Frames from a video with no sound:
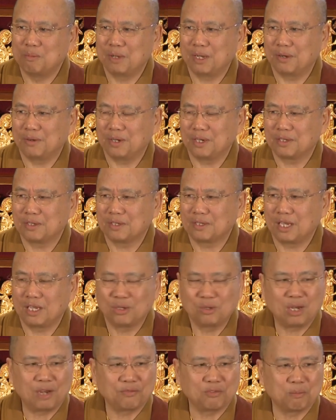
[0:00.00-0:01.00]
merit
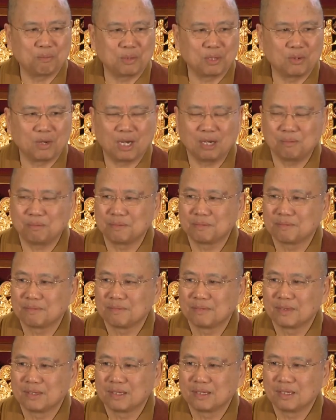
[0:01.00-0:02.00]
that you have to build
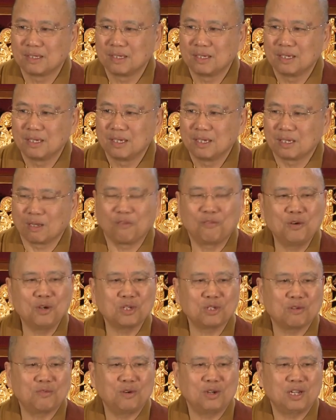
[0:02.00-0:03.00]
up. Now,
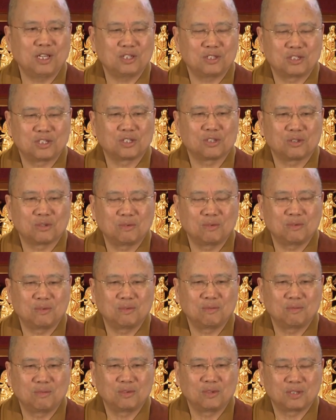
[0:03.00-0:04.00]
first of all, let's
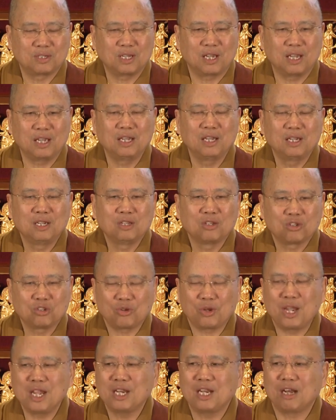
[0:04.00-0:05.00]
say
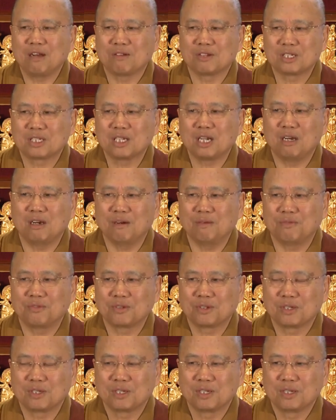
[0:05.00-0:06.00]
train
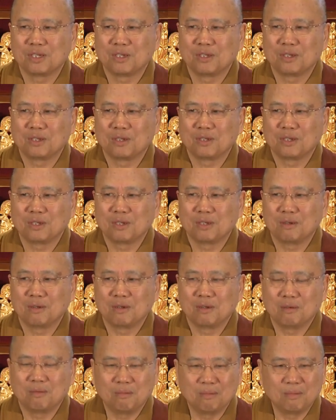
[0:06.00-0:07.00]
ourselves
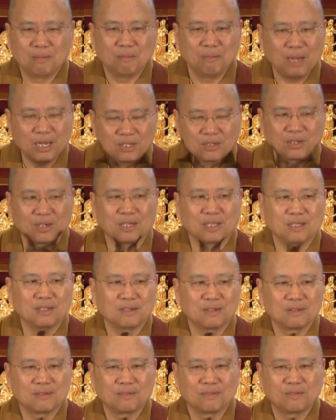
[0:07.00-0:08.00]
mentally
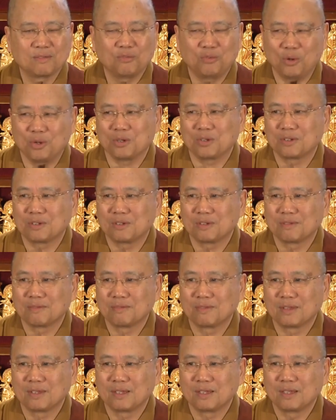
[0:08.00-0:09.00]
first.
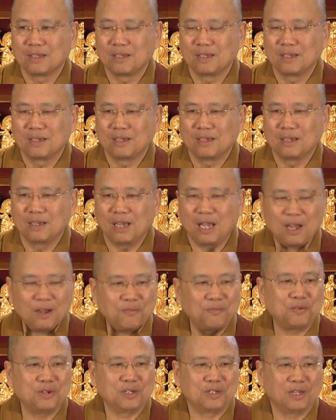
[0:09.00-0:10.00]

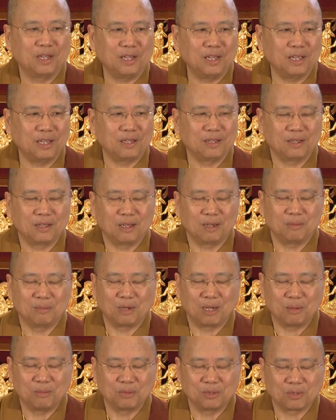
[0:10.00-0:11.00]
Every day,
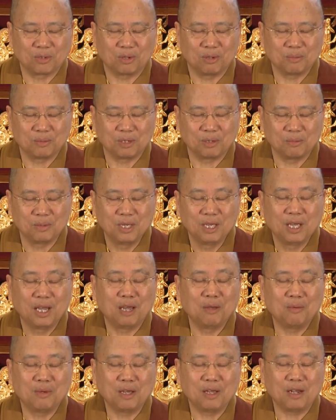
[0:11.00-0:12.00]

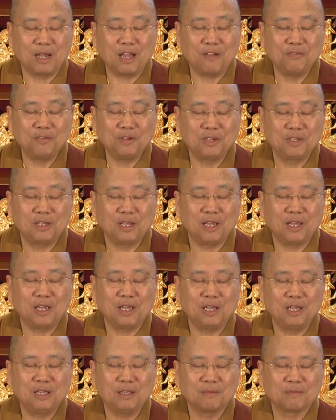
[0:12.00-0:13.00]
and every
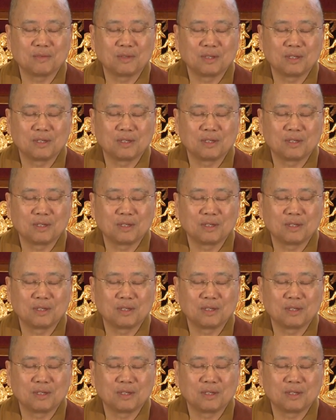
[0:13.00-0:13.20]
day